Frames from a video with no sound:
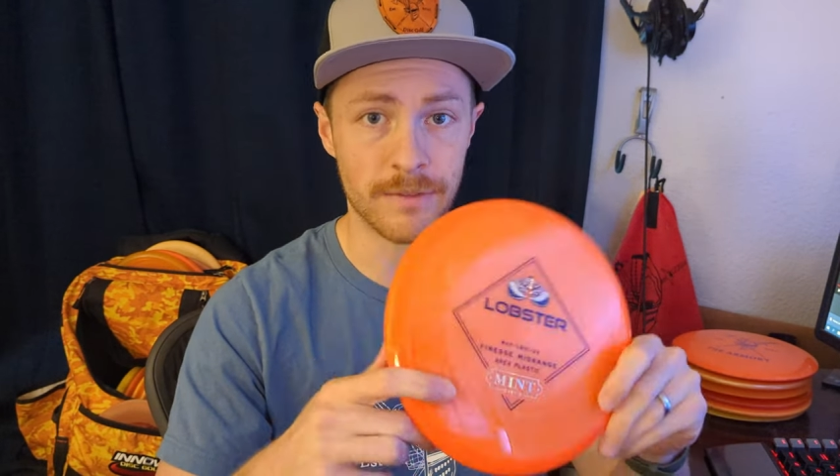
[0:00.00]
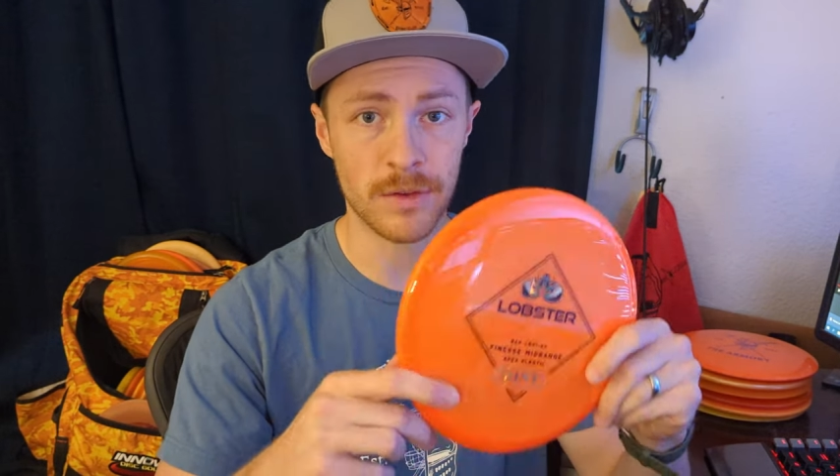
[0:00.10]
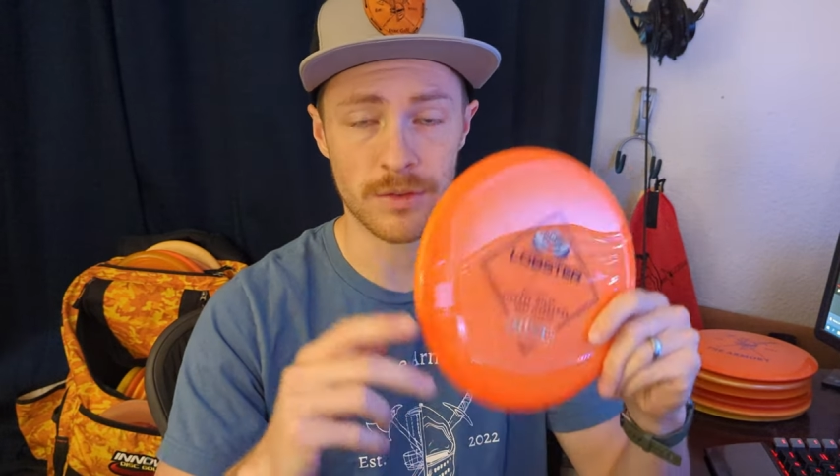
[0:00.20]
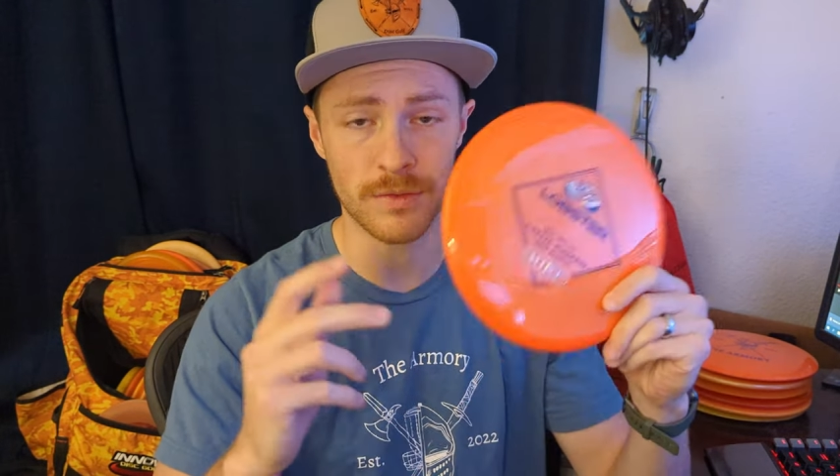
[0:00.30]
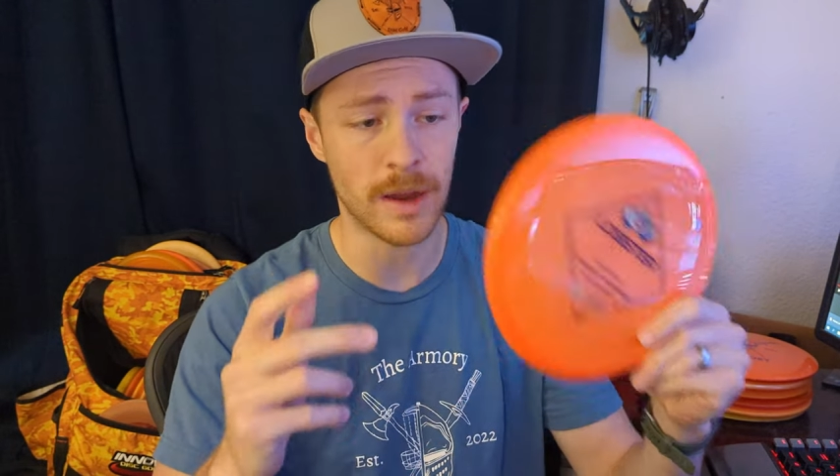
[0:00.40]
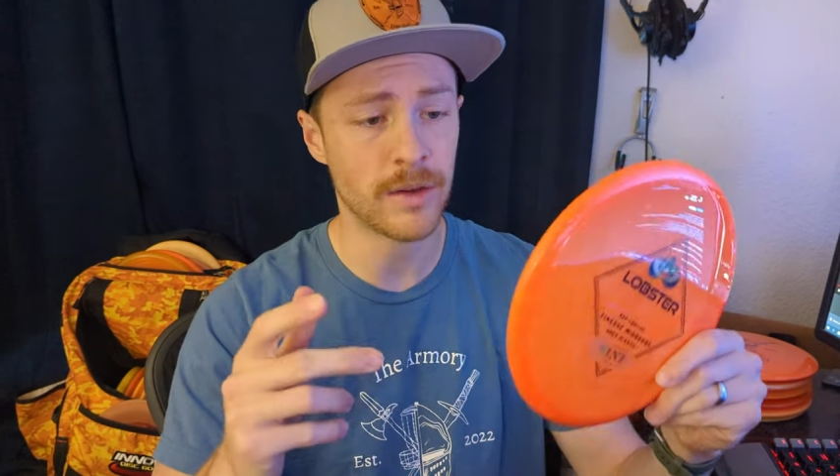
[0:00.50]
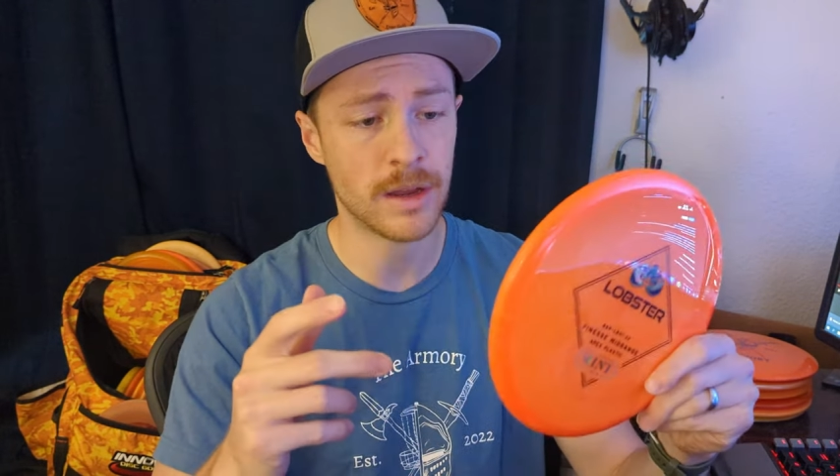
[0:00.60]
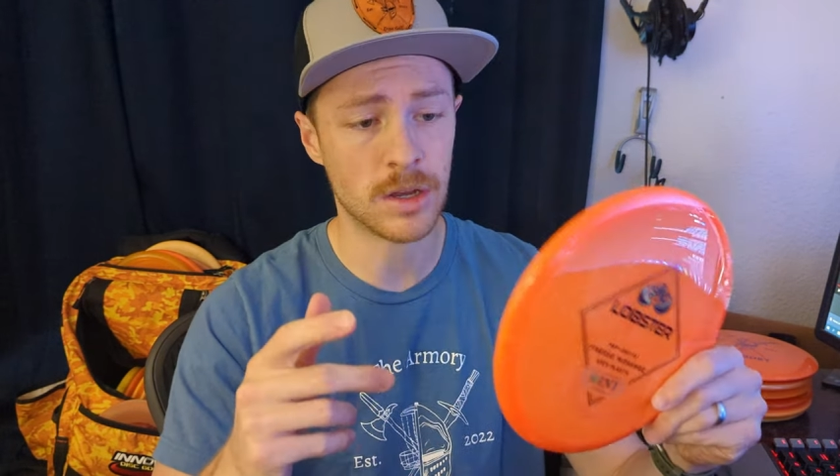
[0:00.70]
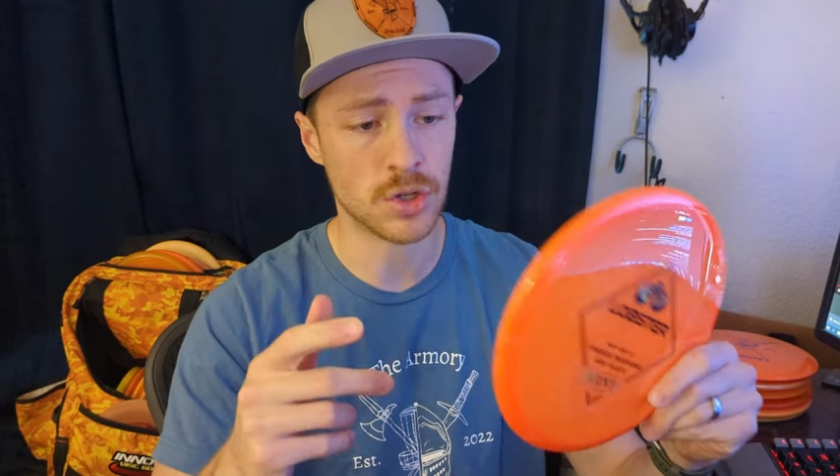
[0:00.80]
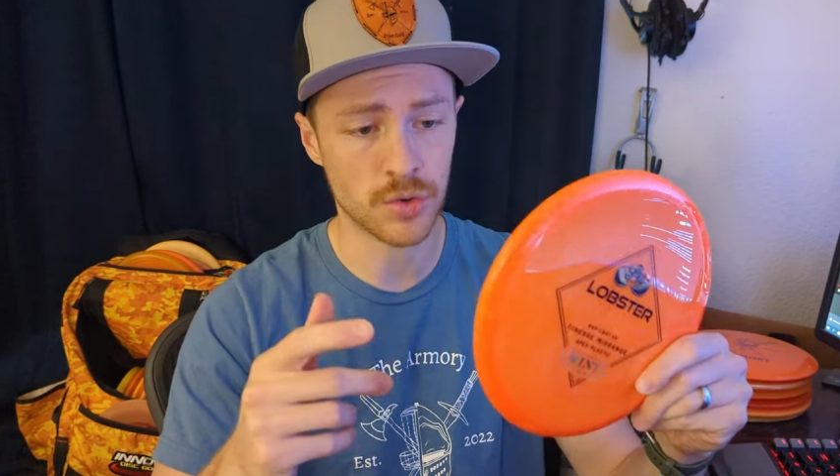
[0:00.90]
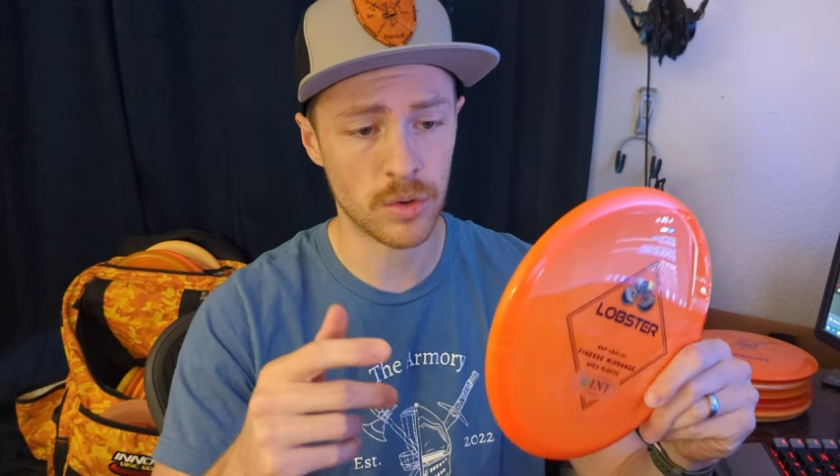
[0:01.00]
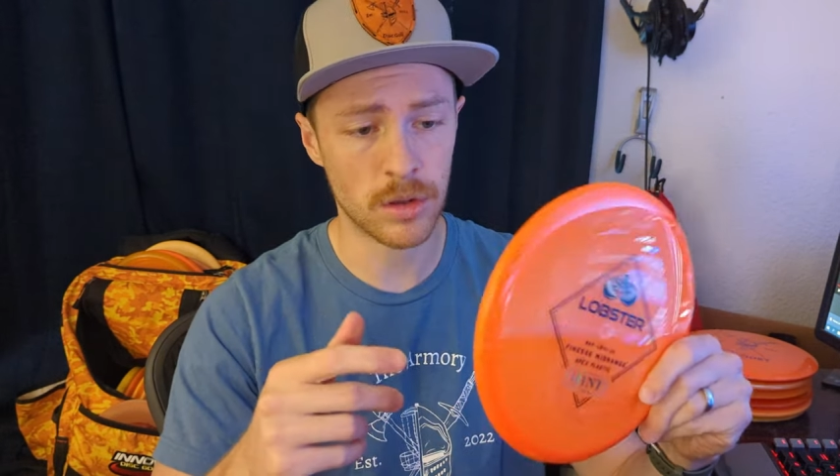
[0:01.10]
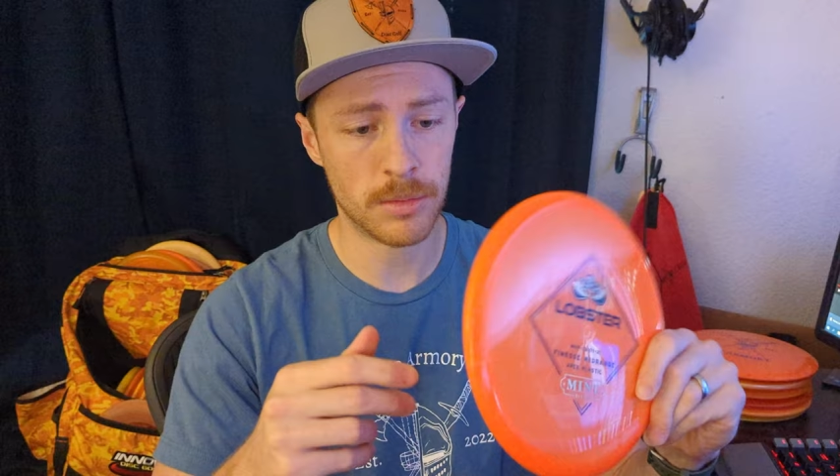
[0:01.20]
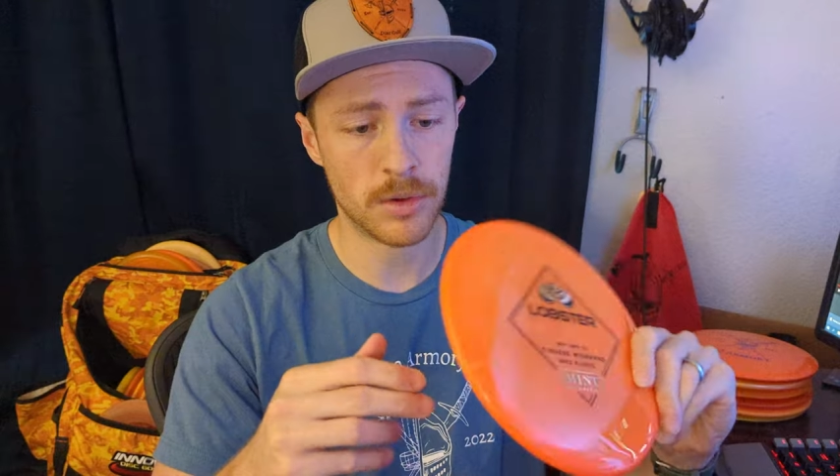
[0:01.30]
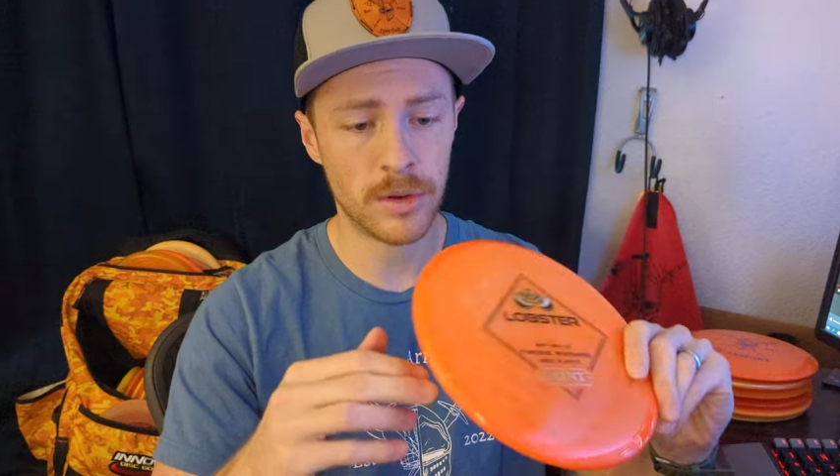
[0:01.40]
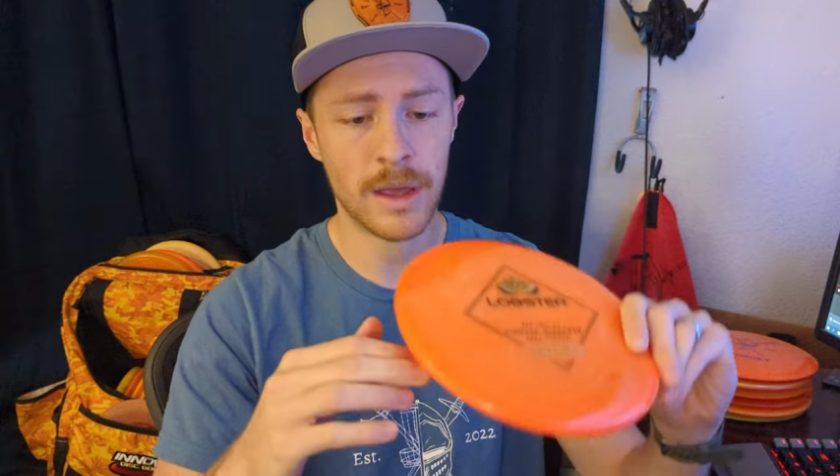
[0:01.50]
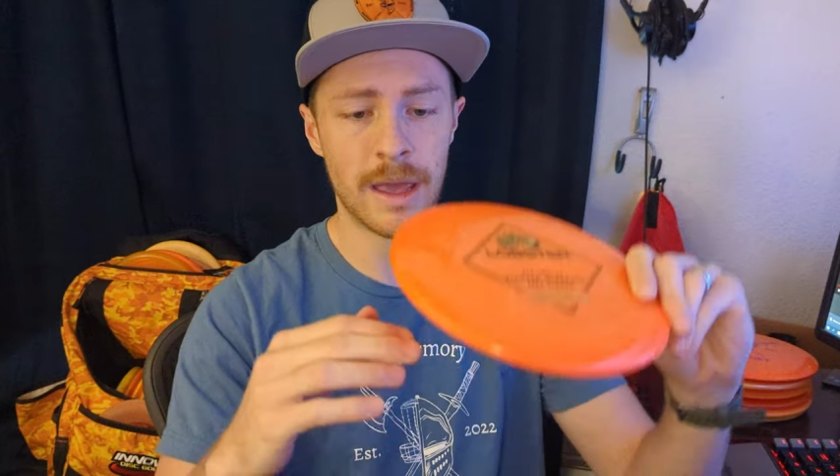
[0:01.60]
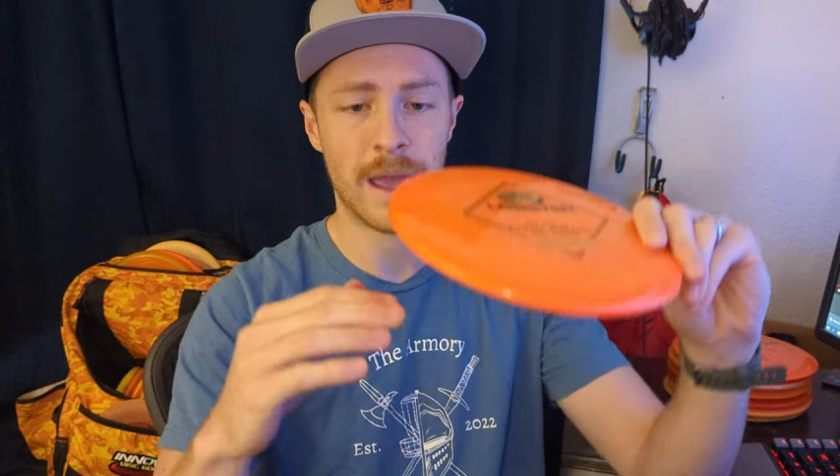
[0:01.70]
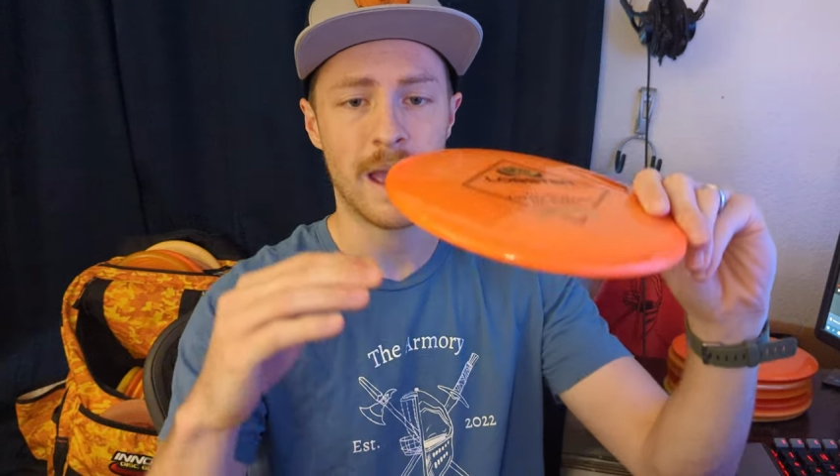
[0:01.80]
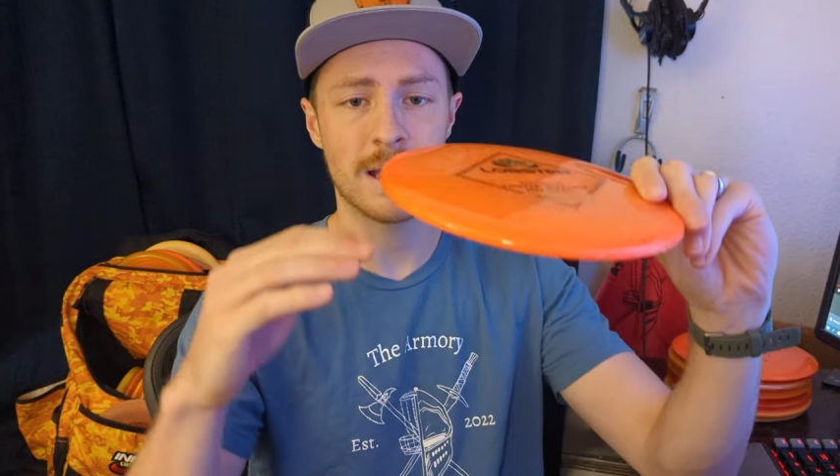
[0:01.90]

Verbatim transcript: It feels very controllable. It